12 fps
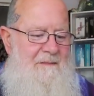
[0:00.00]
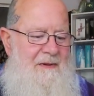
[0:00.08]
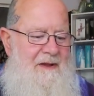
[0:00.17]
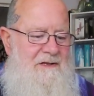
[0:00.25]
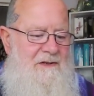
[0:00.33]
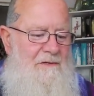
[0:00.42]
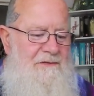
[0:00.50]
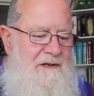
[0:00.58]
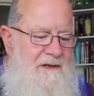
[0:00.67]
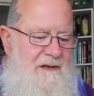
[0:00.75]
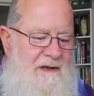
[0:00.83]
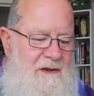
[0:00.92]
because
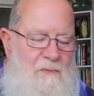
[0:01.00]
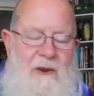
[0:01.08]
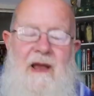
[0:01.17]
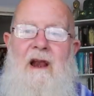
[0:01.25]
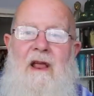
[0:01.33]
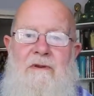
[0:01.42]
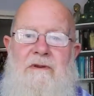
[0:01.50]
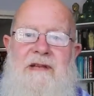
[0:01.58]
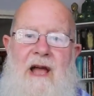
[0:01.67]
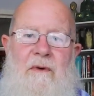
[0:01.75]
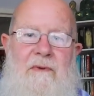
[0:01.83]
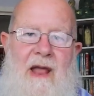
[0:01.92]
often we're closed
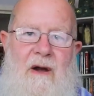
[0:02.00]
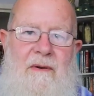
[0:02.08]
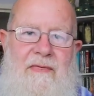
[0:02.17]
down now